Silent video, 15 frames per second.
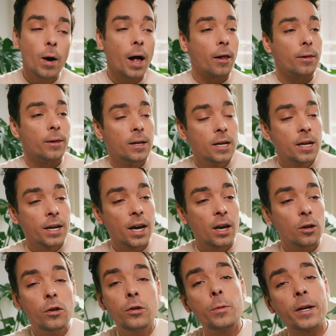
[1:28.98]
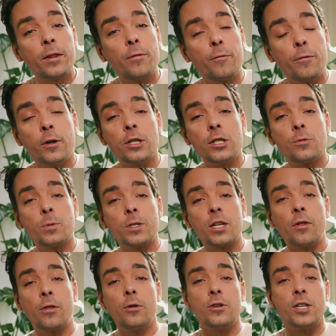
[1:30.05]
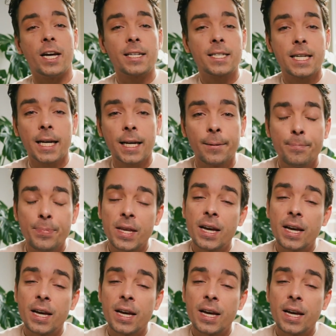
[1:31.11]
Well, King Ludwig I was enthusiastic,